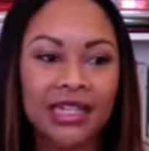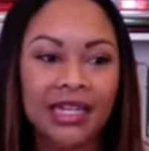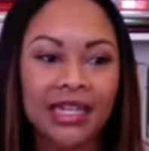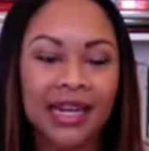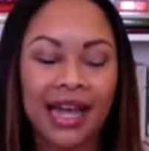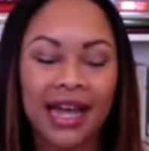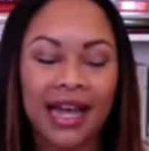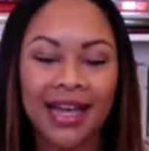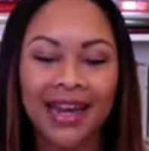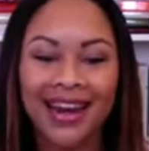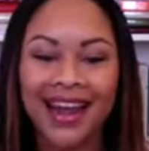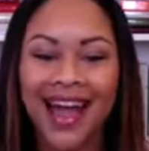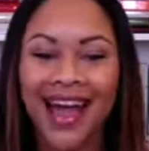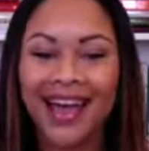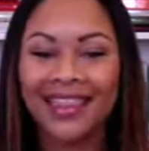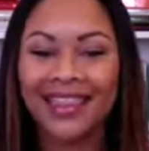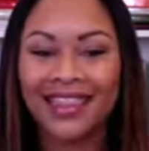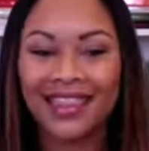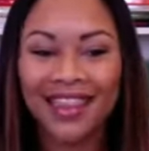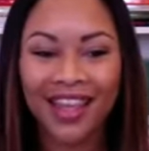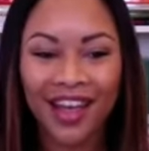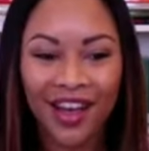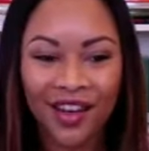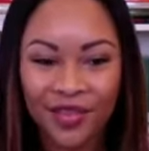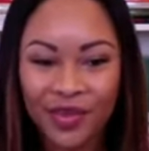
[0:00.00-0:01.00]
and and I
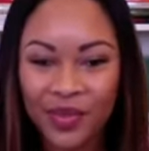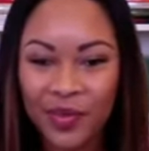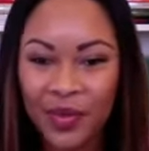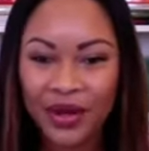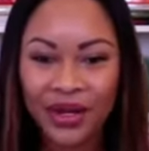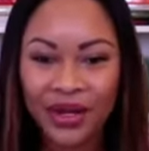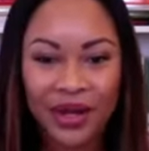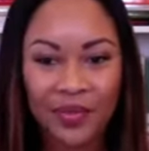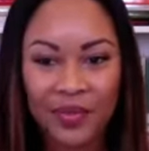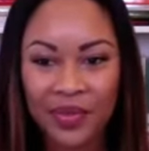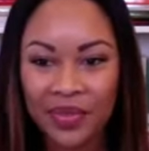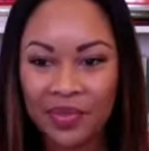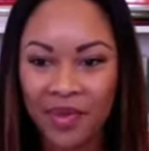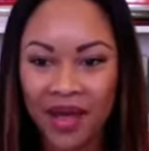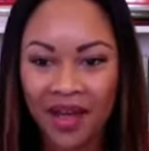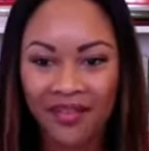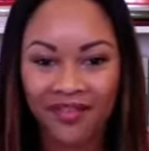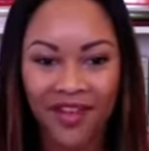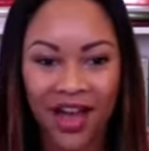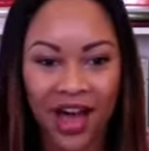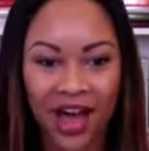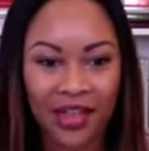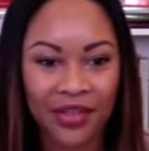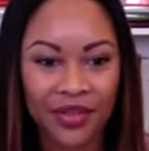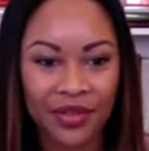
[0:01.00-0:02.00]
loved working with my
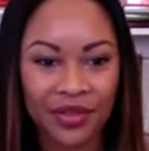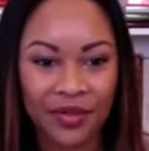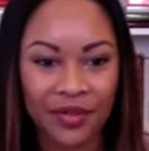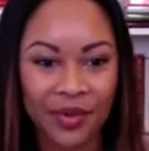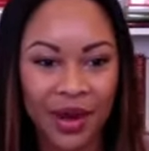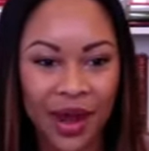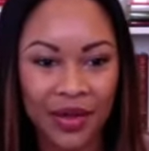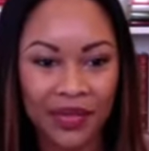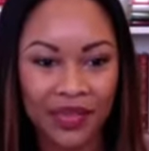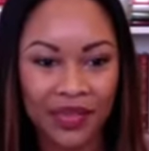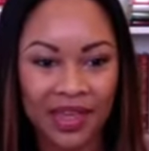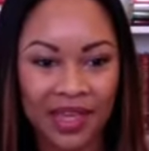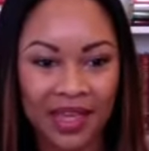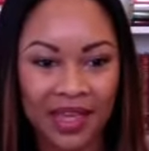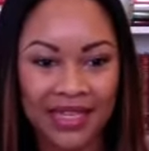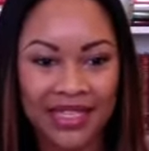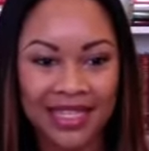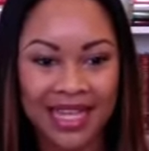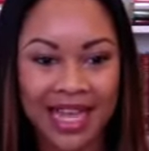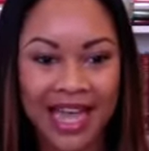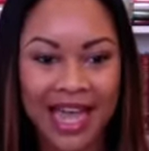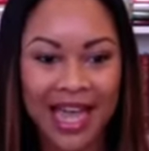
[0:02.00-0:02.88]
father throughout this.